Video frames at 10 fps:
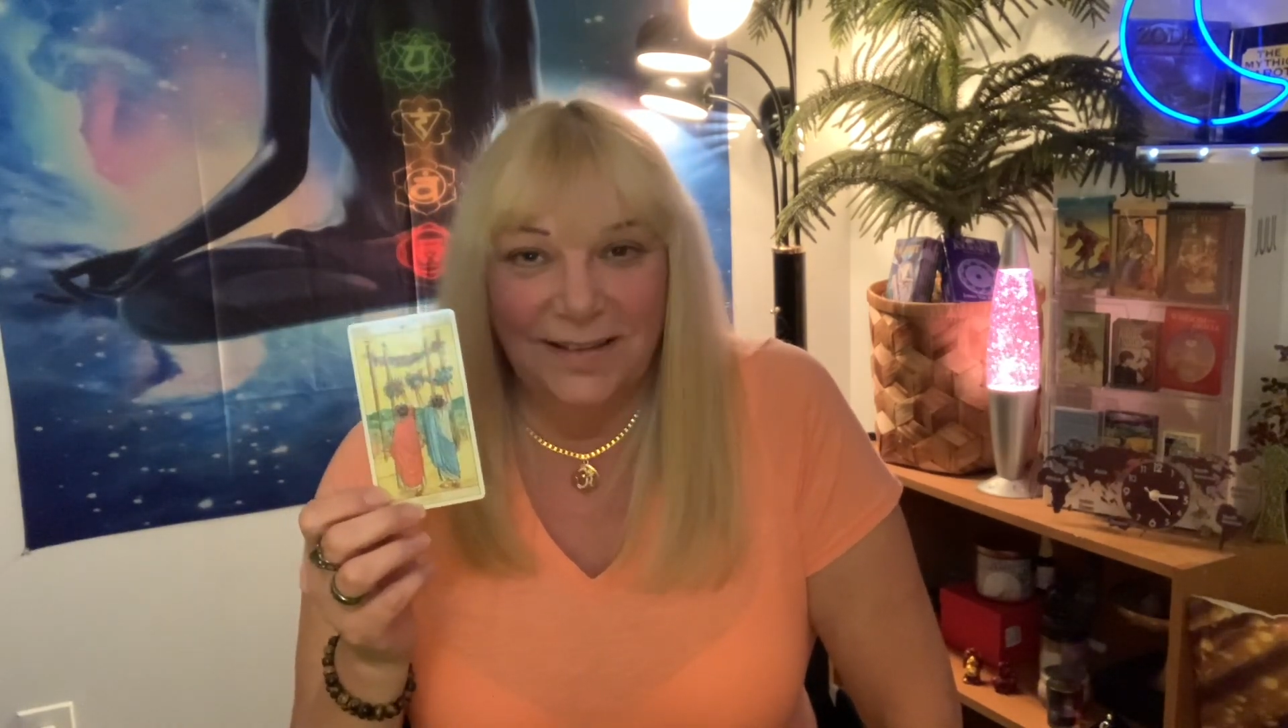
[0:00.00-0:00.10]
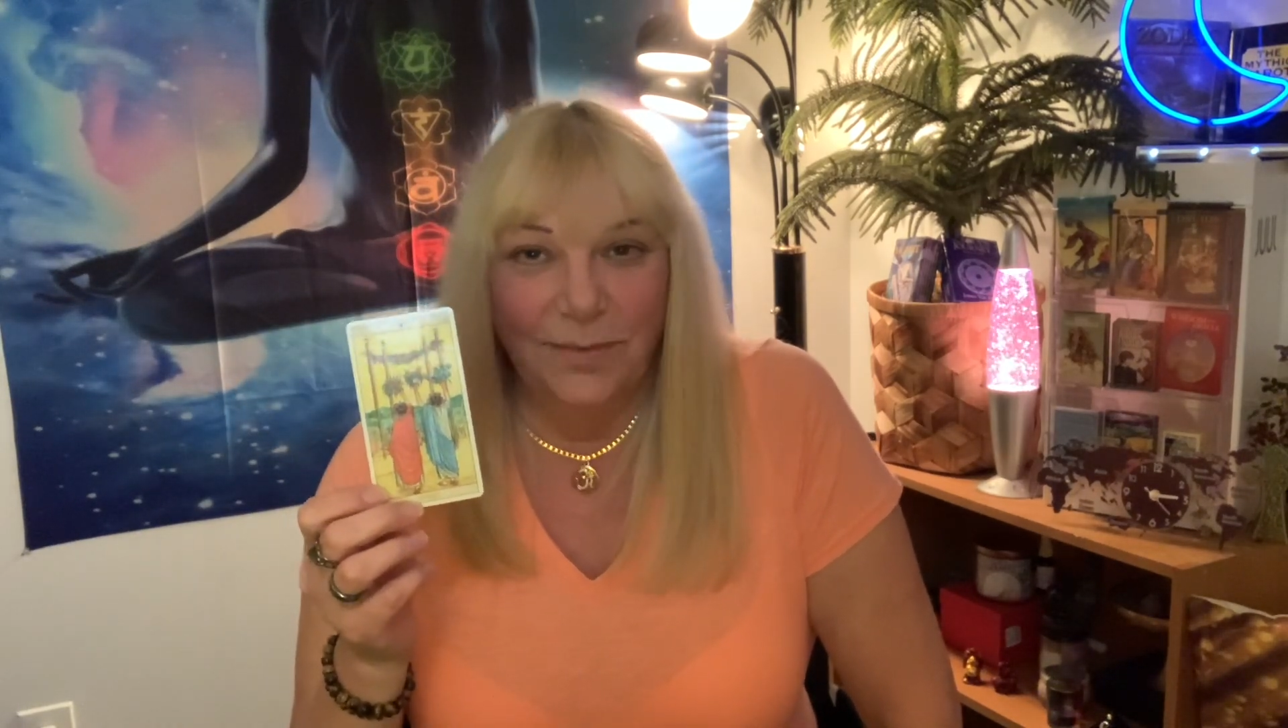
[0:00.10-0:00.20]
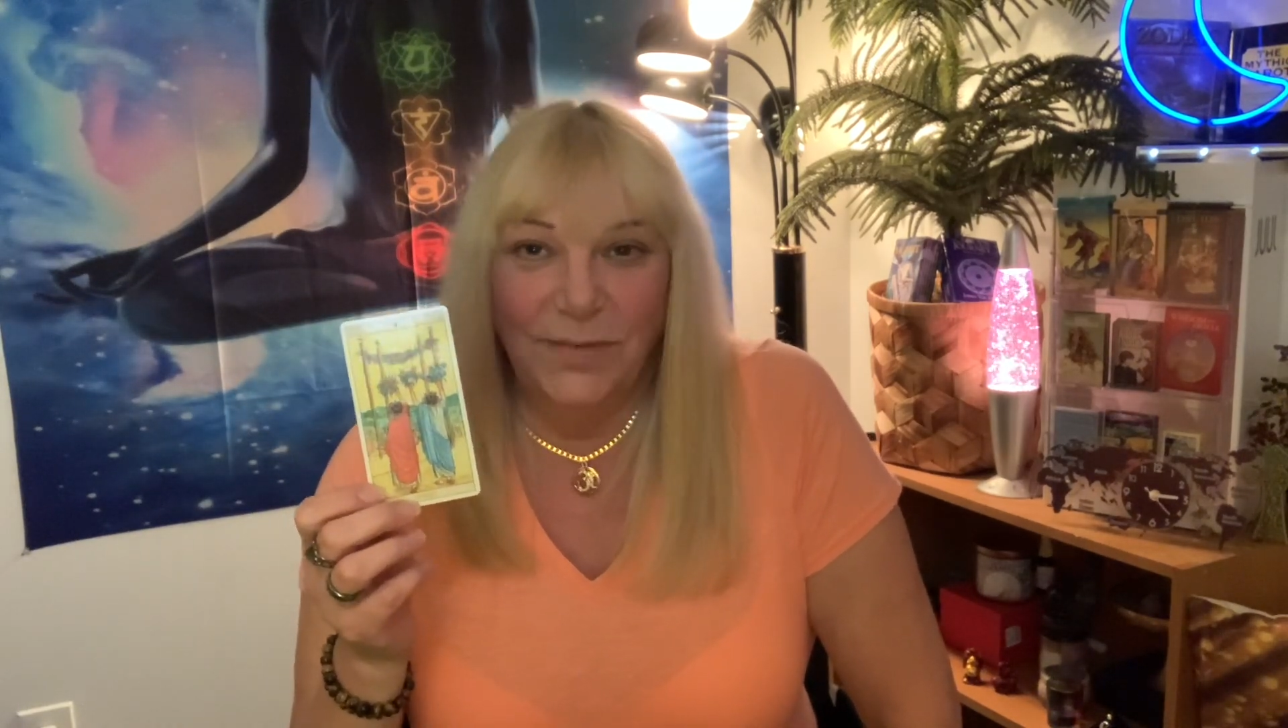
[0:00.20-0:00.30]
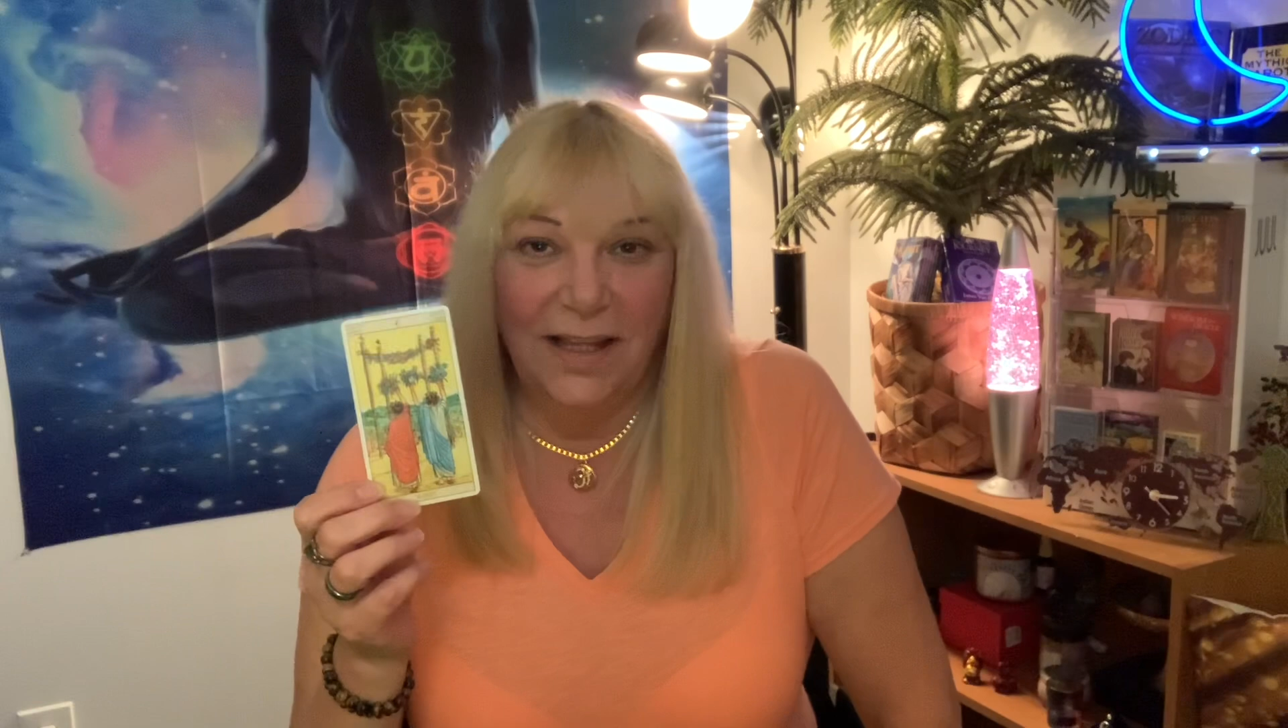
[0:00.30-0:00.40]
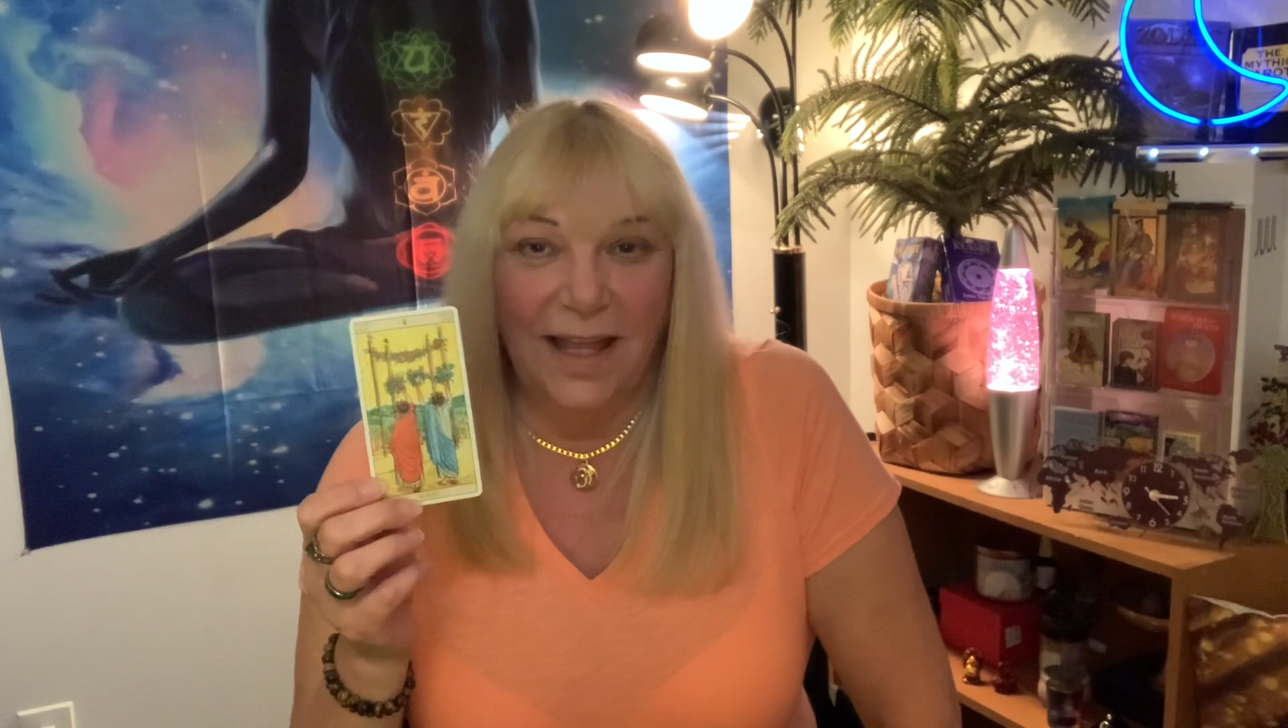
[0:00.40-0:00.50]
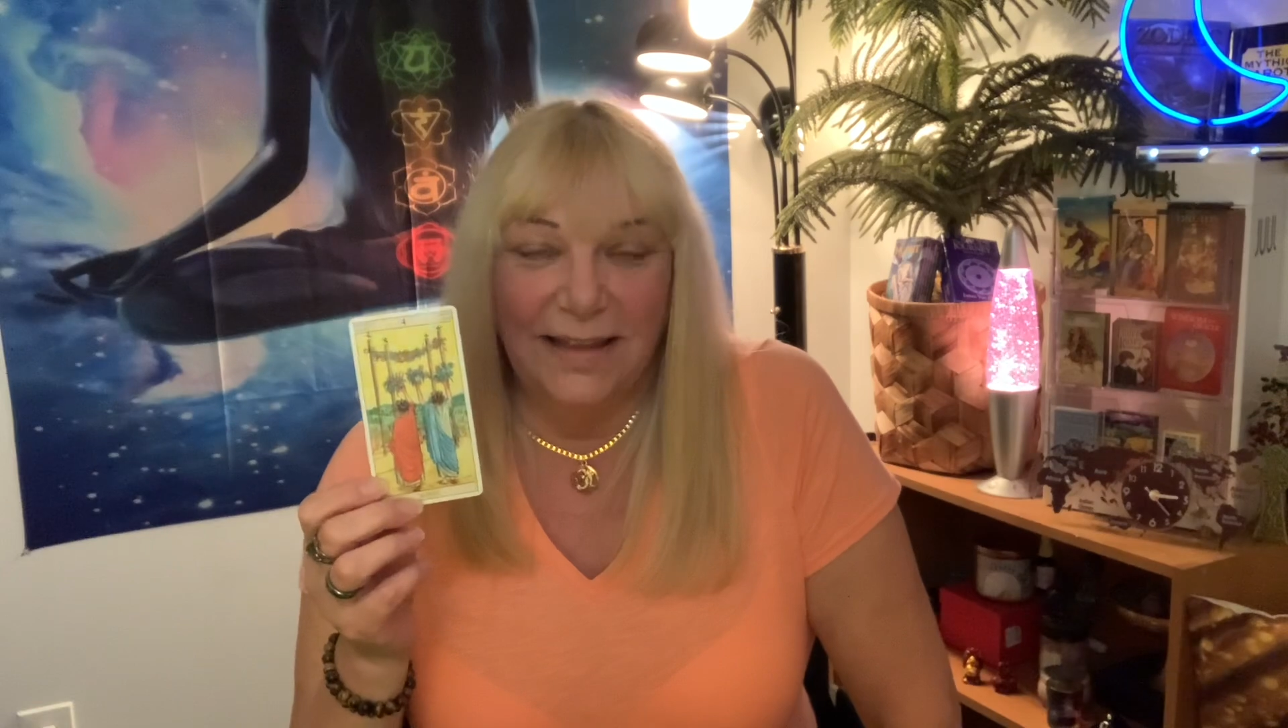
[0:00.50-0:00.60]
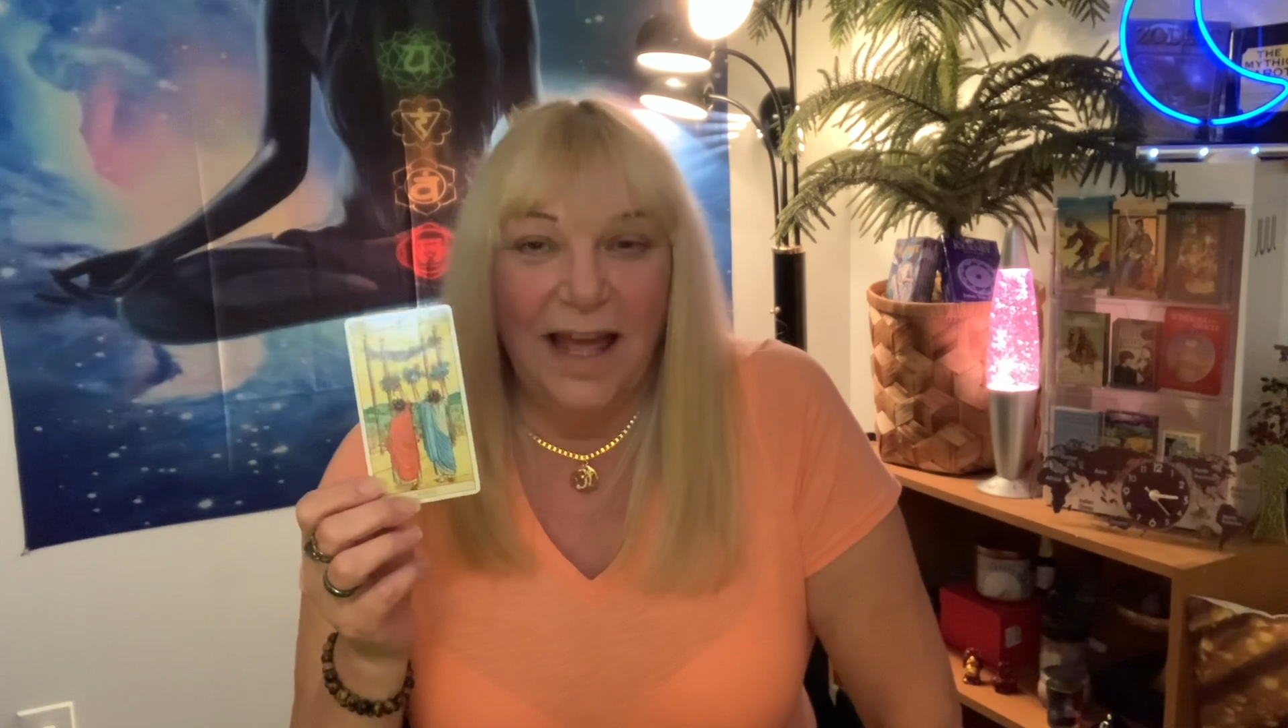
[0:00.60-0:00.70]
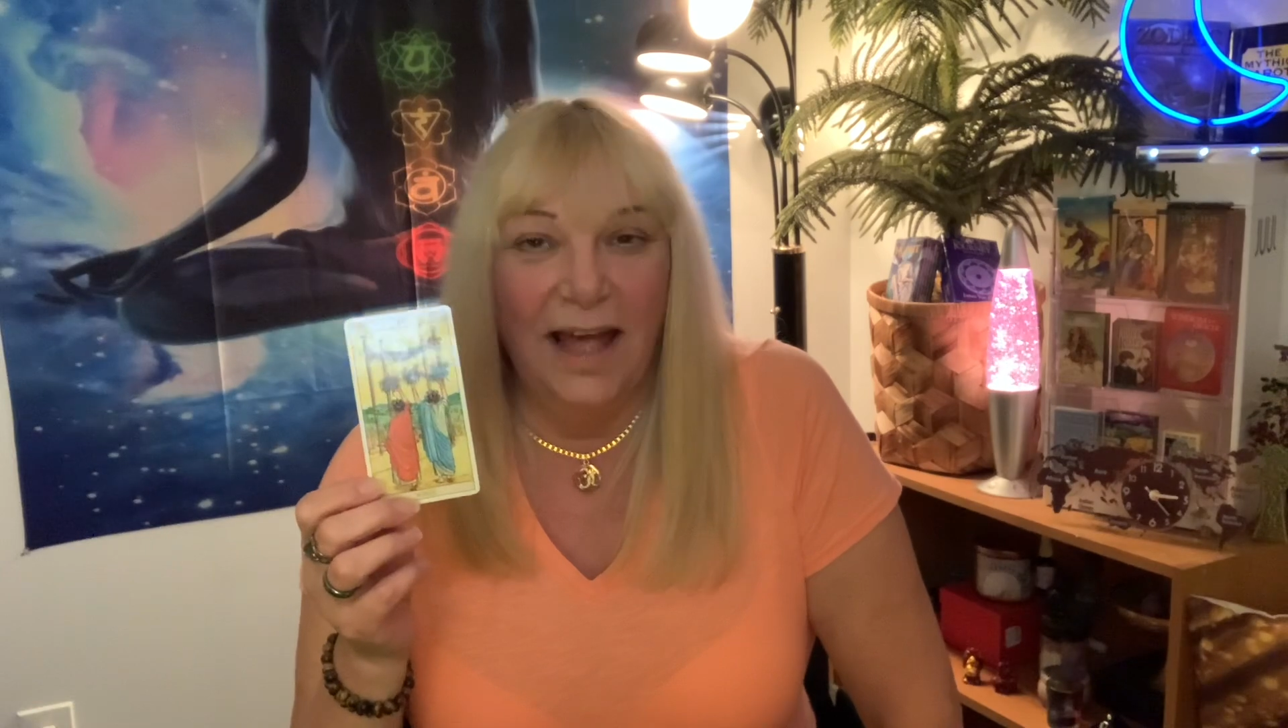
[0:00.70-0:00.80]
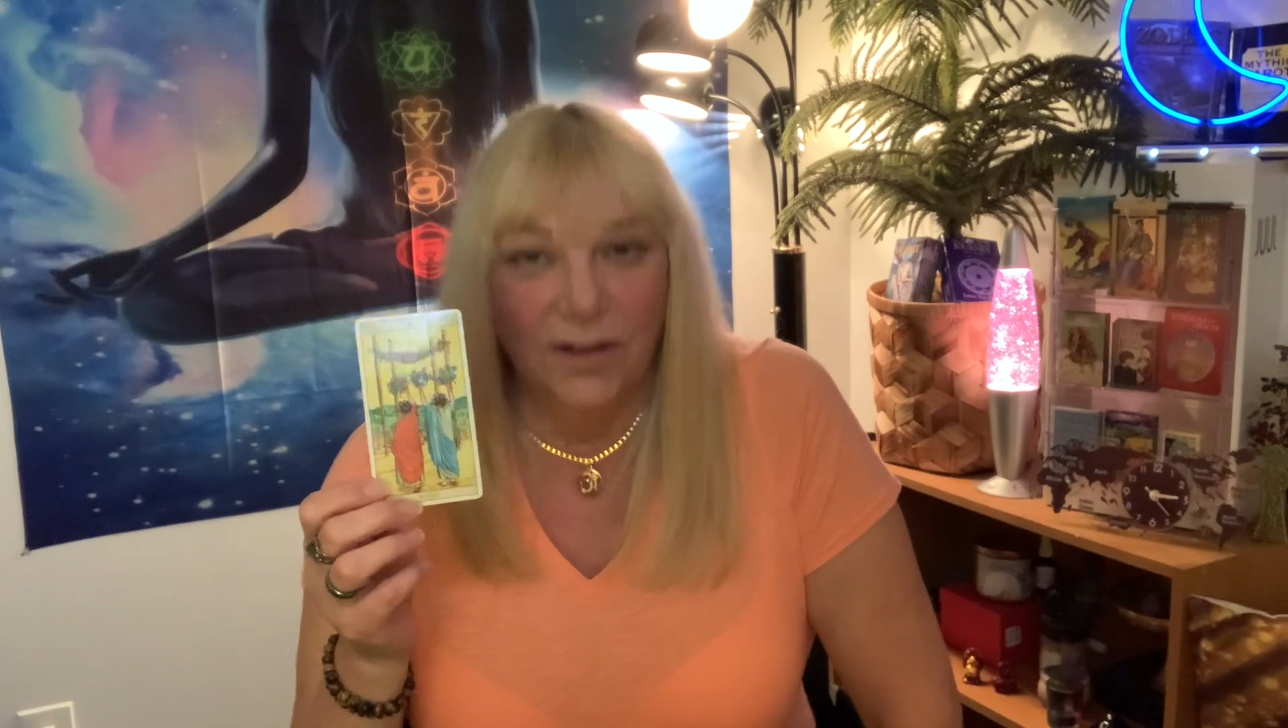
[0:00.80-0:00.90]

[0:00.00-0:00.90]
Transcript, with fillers: something like that.